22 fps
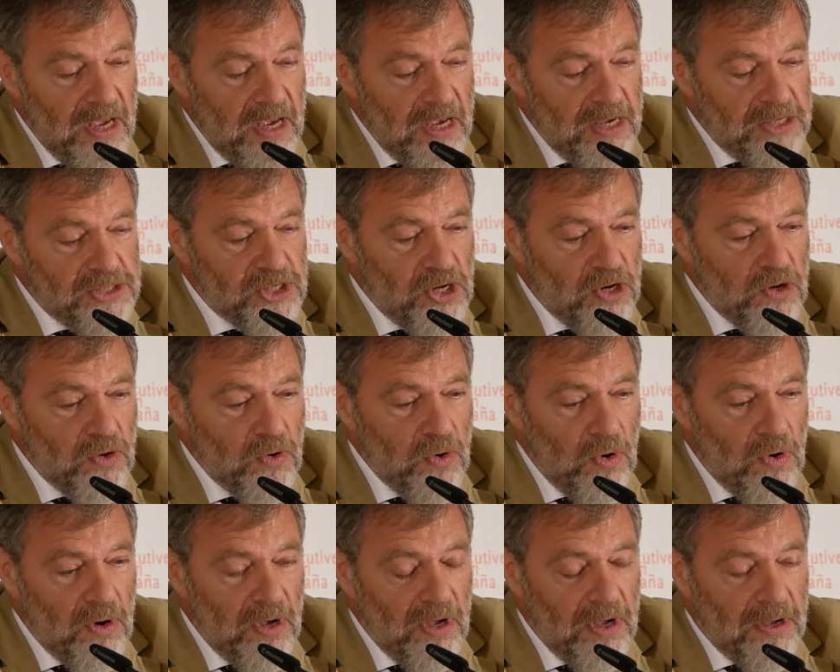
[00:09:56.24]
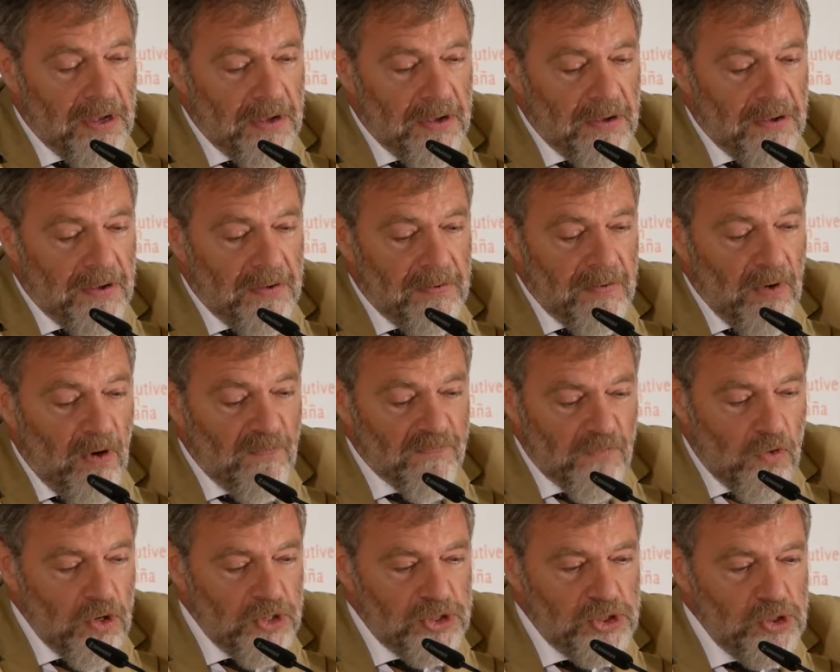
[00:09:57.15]
So,
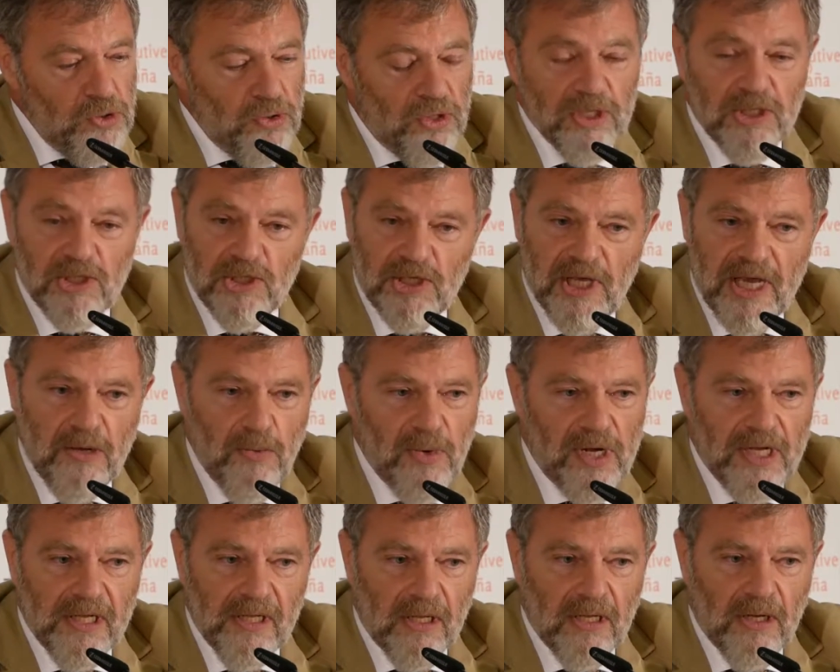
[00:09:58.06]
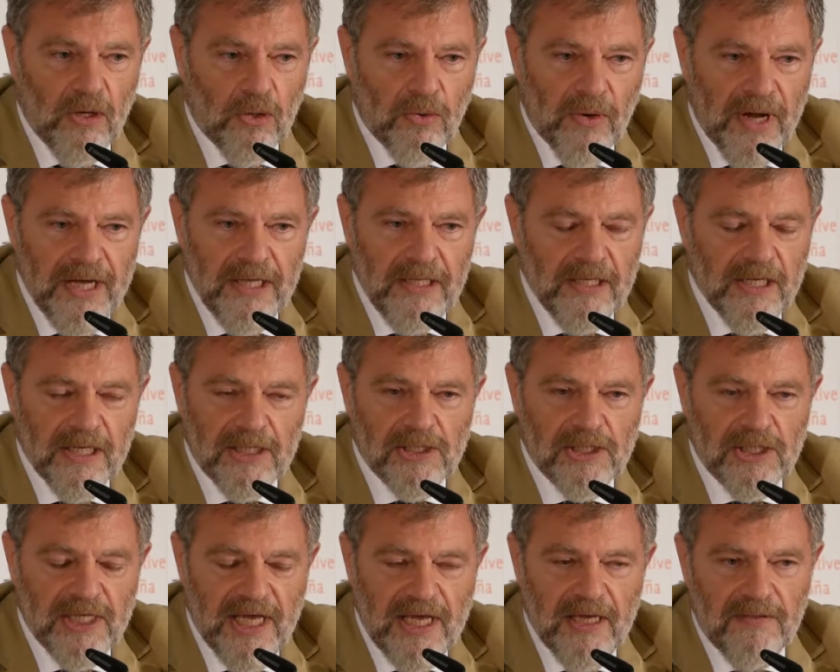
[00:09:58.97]
of course, you could say, well, all right,
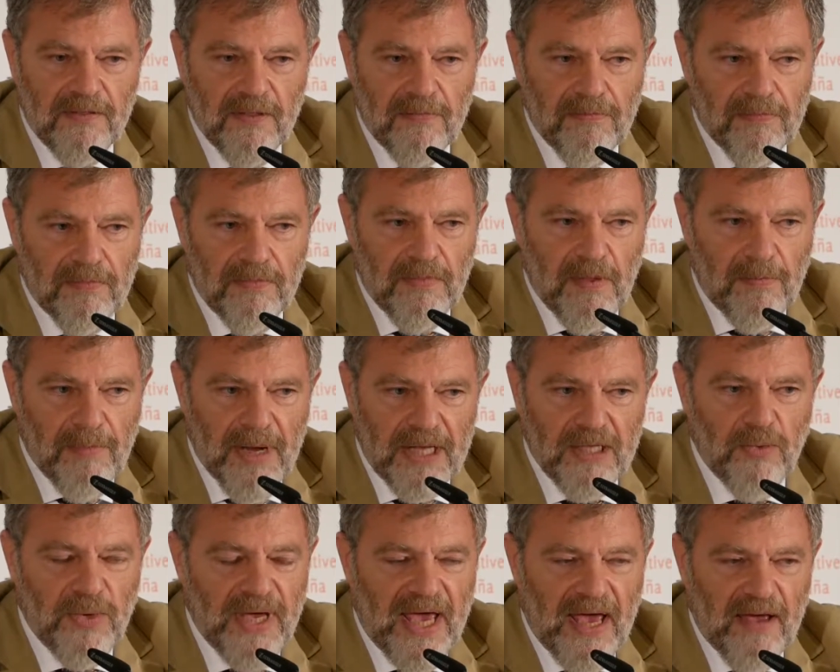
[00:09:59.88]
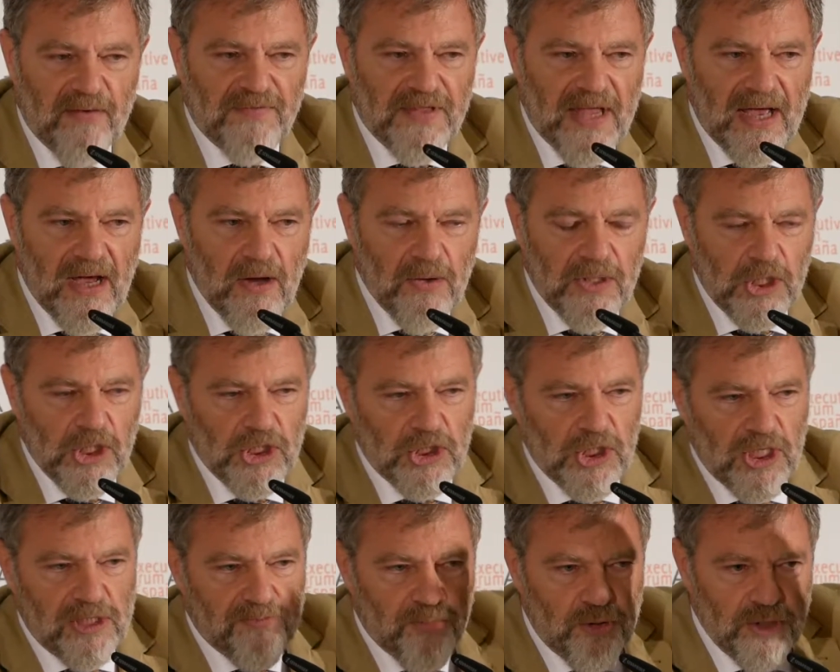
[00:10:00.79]
let's take the money we have now and let's
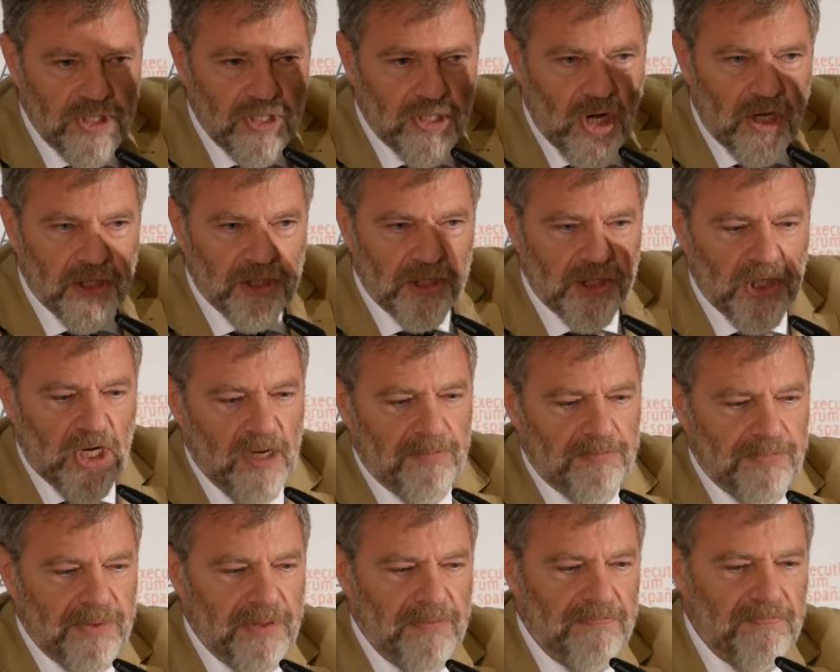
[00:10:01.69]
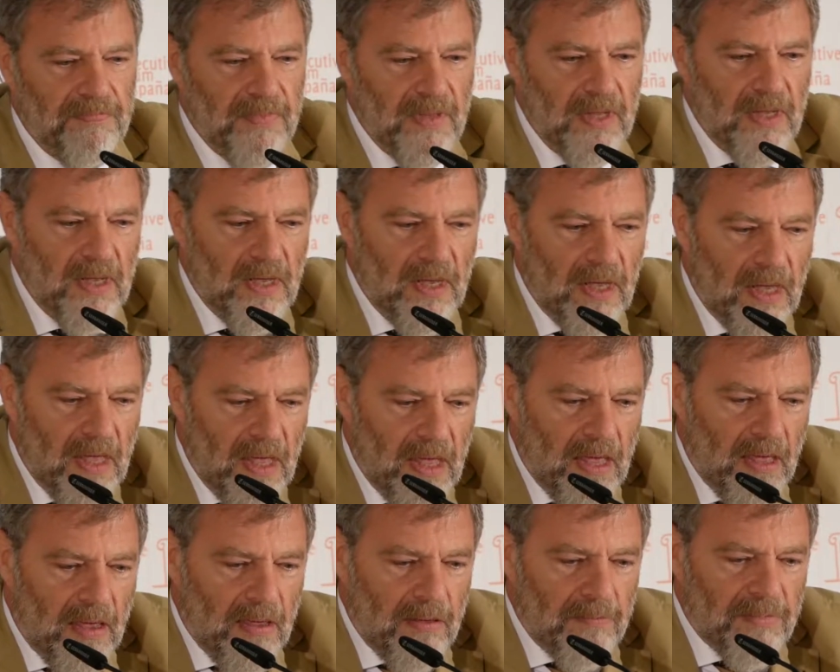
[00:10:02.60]
just put it on top
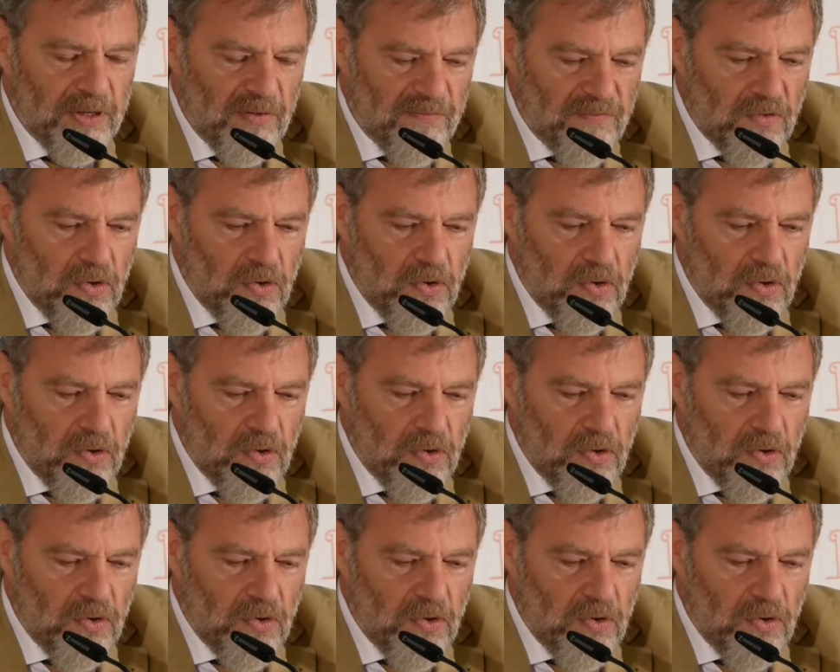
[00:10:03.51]
But of